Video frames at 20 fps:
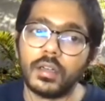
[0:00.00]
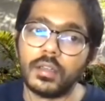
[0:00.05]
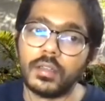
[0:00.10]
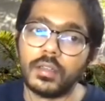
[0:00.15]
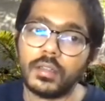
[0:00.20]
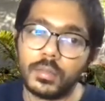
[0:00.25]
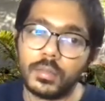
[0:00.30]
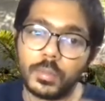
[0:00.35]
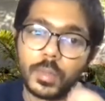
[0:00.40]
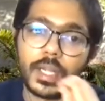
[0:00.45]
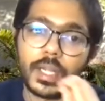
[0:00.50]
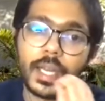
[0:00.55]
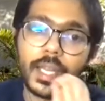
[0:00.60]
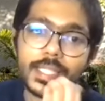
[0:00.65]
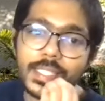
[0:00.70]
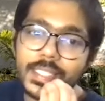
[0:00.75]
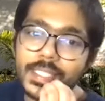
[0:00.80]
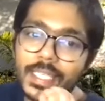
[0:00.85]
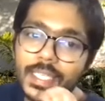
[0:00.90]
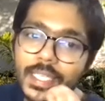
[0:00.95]
what I'll
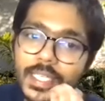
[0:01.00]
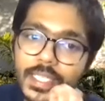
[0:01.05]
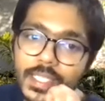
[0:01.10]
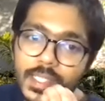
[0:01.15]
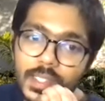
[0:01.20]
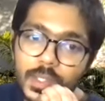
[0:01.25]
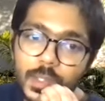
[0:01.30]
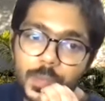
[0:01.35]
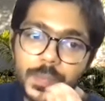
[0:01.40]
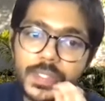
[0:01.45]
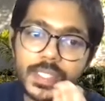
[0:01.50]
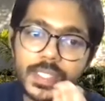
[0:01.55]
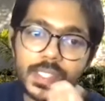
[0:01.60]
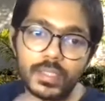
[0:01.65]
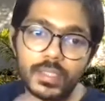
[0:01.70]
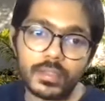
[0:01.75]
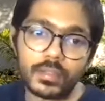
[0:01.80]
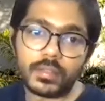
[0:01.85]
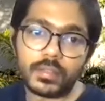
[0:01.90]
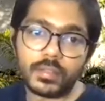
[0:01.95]
see is, oops,
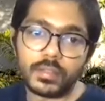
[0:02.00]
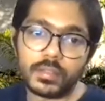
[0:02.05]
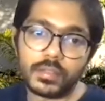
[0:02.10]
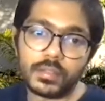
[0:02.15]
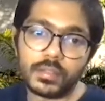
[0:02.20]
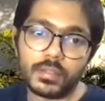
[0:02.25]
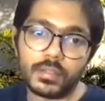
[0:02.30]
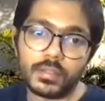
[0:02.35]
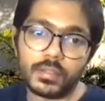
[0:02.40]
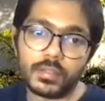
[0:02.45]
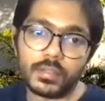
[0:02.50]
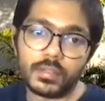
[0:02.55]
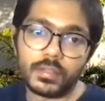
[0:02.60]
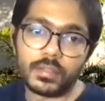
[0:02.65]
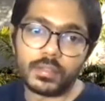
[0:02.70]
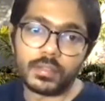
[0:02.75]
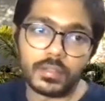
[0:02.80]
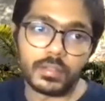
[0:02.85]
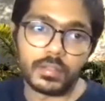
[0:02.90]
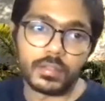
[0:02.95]

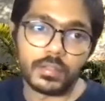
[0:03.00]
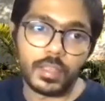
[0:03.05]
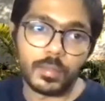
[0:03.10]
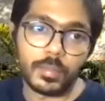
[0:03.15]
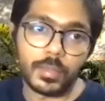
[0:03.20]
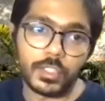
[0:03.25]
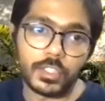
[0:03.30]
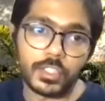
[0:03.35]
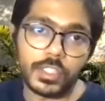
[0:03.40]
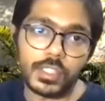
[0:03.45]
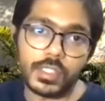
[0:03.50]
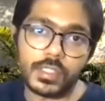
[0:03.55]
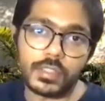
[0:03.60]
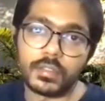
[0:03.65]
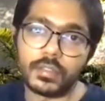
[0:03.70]
let me just